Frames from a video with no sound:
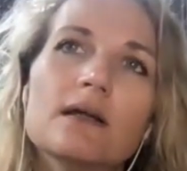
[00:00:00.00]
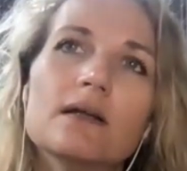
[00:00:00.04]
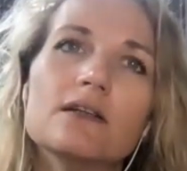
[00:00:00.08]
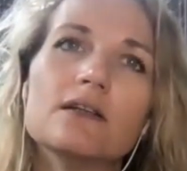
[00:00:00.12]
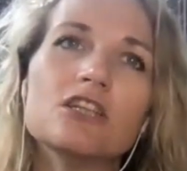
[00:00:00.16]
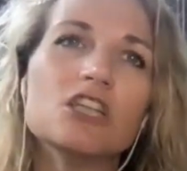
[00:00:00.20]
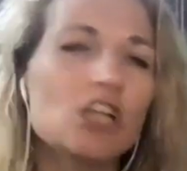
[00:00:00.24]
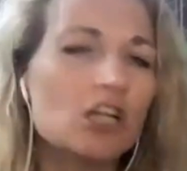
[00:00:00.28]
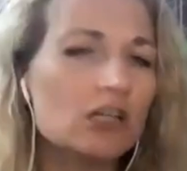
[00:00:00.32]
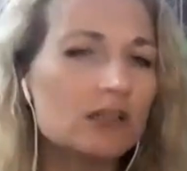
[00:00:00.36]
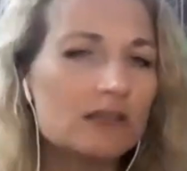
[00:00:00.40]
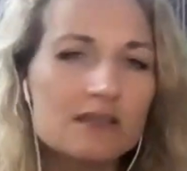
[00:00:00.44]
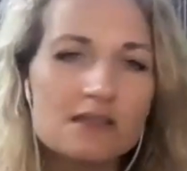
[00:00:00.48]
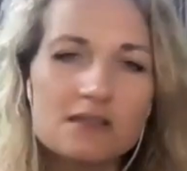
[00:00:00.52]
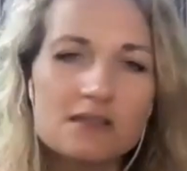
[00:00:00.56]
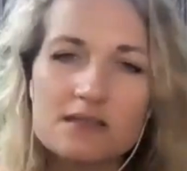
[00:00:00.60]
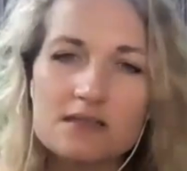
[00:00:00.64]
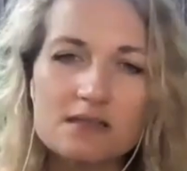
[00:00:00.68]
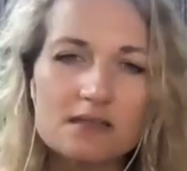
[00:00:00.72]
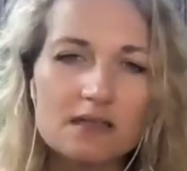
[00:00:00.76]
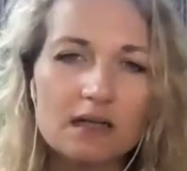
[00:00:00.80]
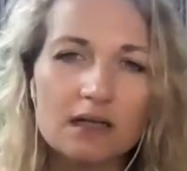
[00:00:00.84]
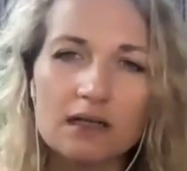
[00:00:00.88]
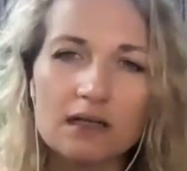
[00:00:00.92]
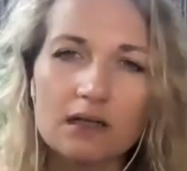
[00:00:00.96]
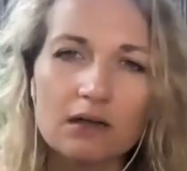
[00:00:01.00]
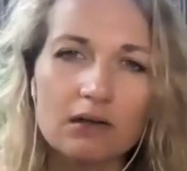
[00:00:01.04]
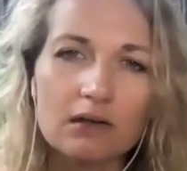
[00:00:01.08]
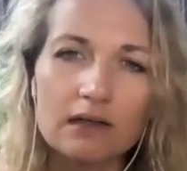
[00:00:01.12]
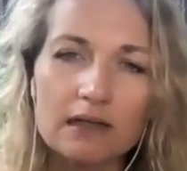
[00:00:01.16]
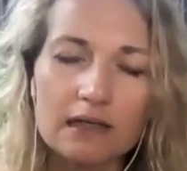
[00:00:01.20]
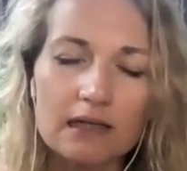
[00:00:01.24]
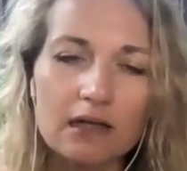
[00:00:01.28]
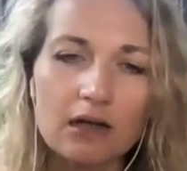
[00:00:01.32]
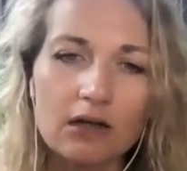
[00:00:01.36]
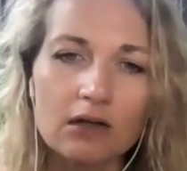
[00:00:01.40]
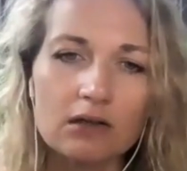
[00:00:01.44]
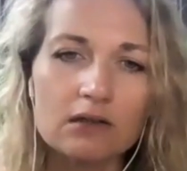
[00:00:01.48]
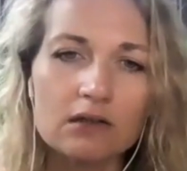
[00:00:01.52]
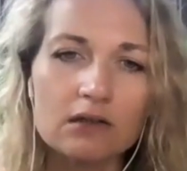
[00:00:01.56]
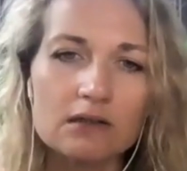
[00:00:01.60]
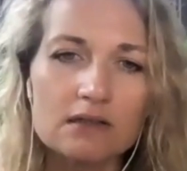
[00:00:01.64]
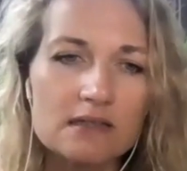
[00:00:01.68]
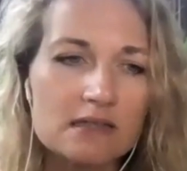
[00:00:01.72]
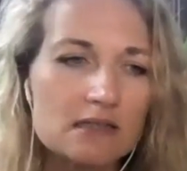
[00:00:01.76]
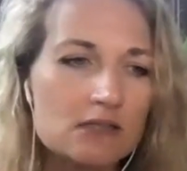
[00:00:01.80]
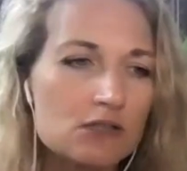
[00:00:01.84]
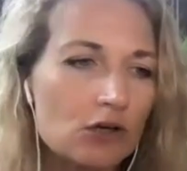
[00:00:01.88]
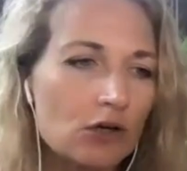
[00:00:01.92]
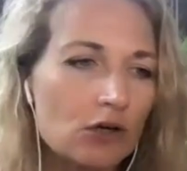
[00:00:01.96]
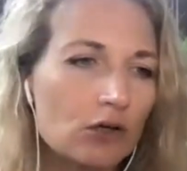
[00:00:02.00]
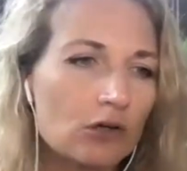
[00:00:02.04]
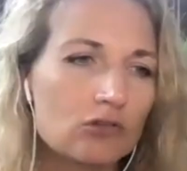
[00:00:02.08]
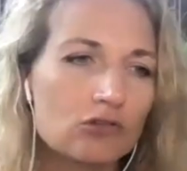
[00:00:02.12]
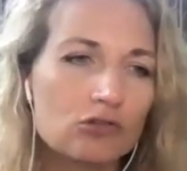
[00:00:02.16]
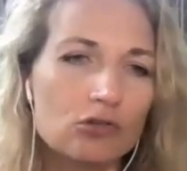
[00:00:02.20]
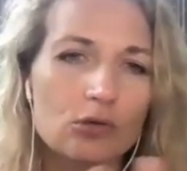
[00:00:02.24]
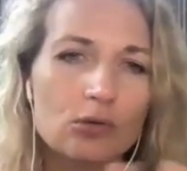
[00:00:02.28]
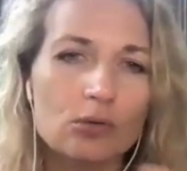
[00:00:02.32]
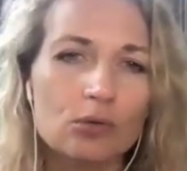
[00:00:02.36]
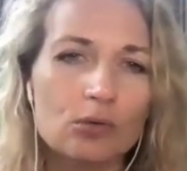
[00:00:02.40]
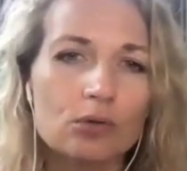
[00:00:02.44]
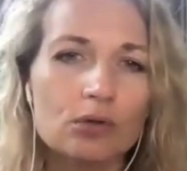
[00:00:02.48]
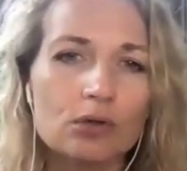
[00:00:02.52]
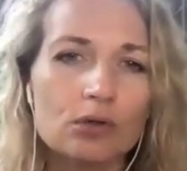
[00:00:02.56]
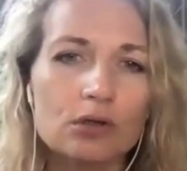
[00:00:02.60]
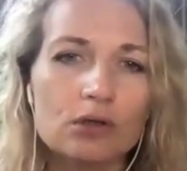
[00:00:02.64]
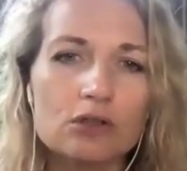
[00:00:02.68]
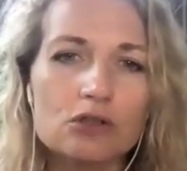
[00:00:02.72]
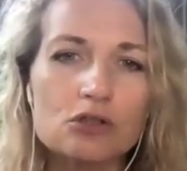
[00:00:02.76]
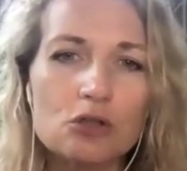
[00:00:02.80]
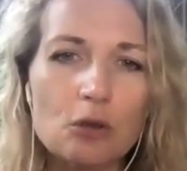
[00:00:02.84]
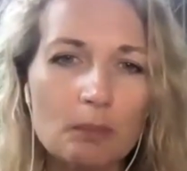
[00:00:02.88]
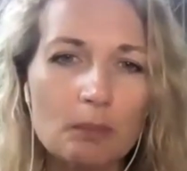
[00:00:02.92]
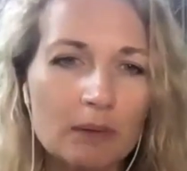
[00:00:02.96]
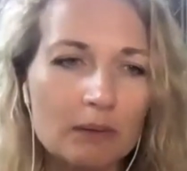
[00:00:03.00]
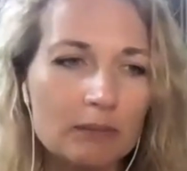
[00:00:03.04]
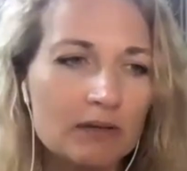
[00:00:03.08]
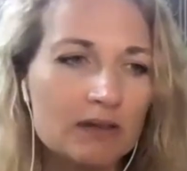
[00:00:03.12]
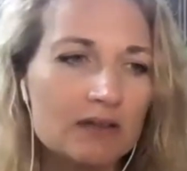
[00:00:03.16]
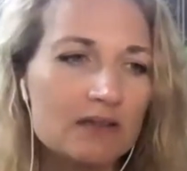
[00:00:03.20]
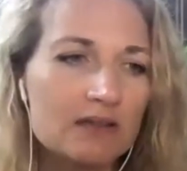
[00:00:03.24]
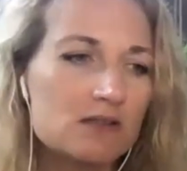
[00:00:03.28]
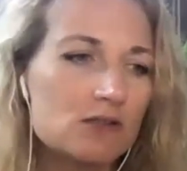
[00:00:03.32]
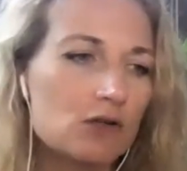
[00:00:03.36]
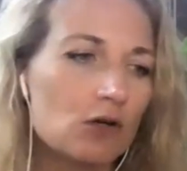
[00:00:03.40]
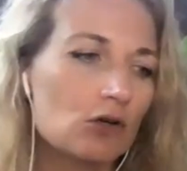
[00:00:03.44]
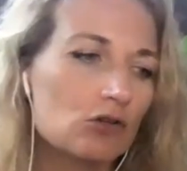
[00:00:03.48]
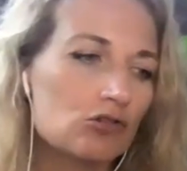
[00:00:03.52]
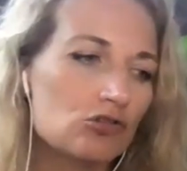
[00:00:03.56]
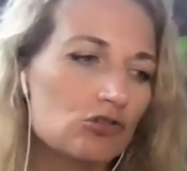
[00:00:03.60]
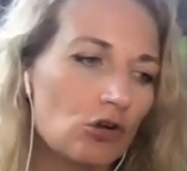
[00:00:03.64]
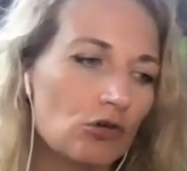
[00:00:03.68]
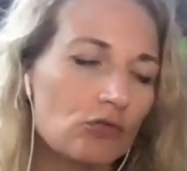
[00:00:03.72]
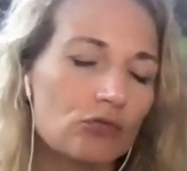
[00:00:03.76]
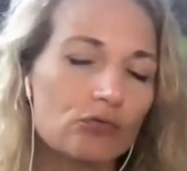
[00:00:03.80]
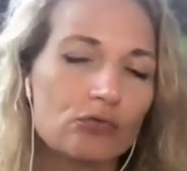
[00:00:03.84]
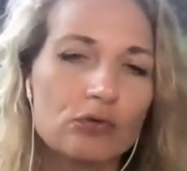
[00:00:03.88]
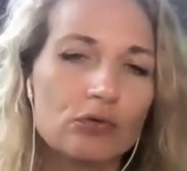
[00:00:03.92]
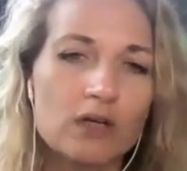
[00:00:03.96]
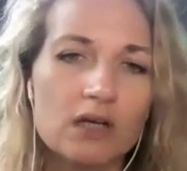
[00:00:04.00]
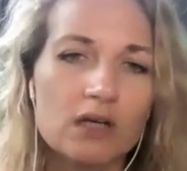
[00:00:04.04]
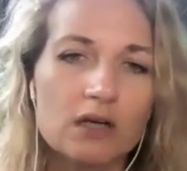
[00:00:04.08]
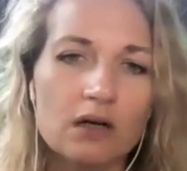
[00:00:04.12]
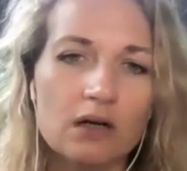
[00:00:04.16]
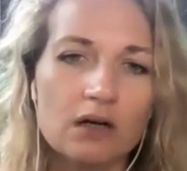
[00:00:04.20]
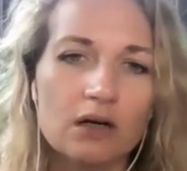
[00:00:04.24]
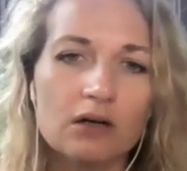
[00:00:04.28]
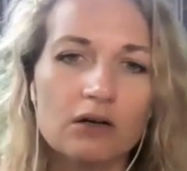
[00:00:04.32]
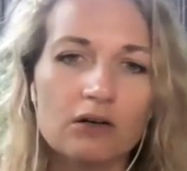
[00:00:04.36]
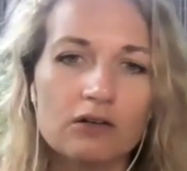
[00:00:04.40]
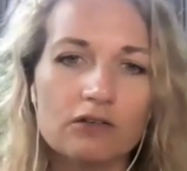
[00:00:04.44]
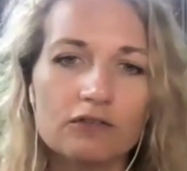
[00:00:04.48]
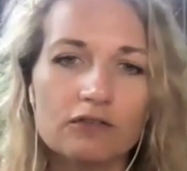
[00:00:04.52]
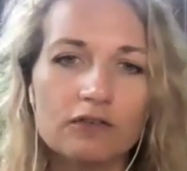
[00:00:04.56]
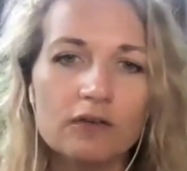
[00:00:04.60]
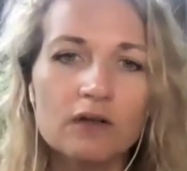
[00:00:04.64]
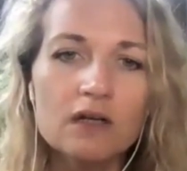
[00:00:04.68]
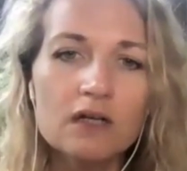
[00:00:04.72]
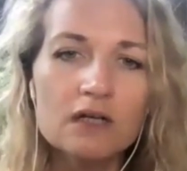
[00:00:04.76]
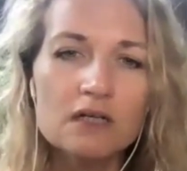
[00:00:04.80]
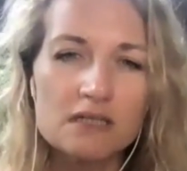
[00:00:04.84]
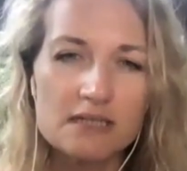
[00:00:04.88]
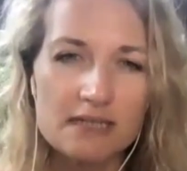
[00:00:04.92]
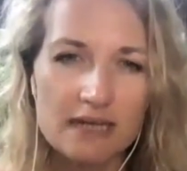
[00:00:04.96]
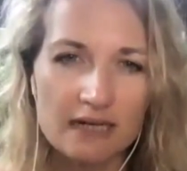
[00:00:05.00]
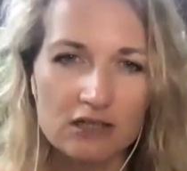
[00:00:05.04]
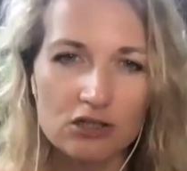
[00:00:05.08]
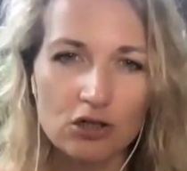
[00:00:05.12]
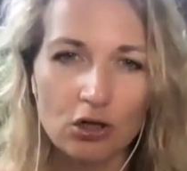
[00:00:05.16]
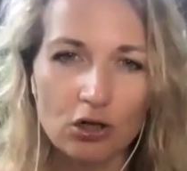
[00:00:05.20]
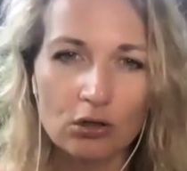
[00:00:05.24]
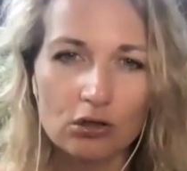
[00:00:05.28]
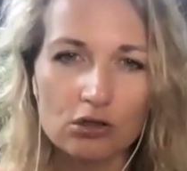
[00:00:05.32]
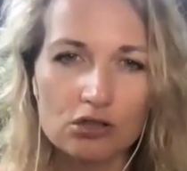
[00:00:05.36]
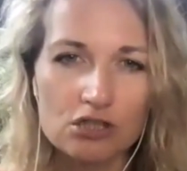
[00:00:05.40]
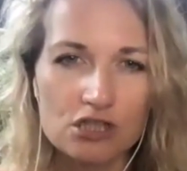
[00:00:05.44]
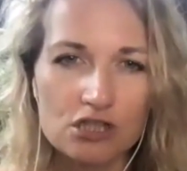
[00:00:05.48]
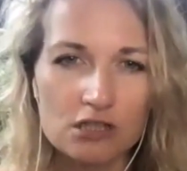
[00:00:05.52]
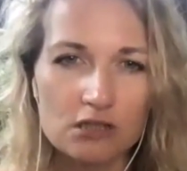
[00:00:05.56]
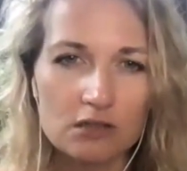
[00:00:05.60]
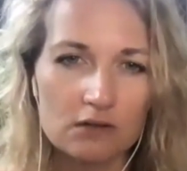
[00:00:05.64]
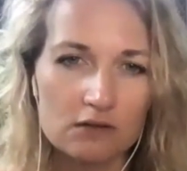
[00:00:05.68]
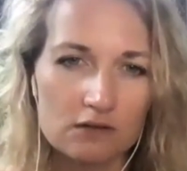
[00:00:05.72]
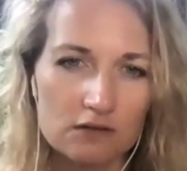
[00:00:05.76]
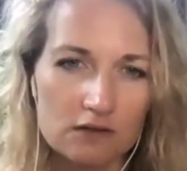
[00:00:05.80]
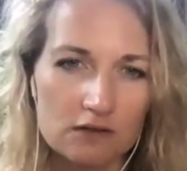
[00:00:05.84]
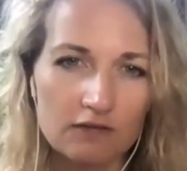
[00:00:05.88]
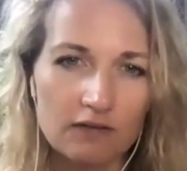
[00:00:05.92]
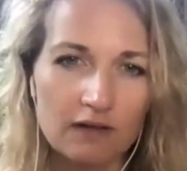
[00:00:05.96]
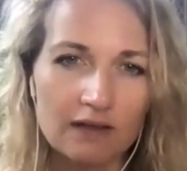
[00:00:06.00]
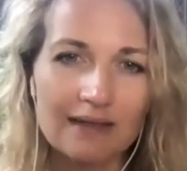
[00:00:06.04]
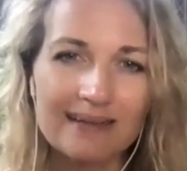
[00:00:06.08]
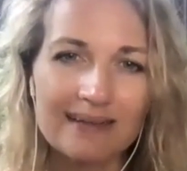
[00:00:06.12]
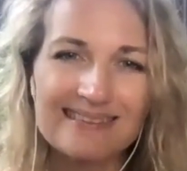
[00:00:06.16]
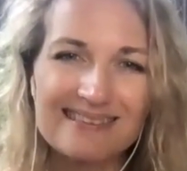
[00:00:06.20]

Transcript: not necessarily only on the detox or dopamine detox or free of technology or stuff like that.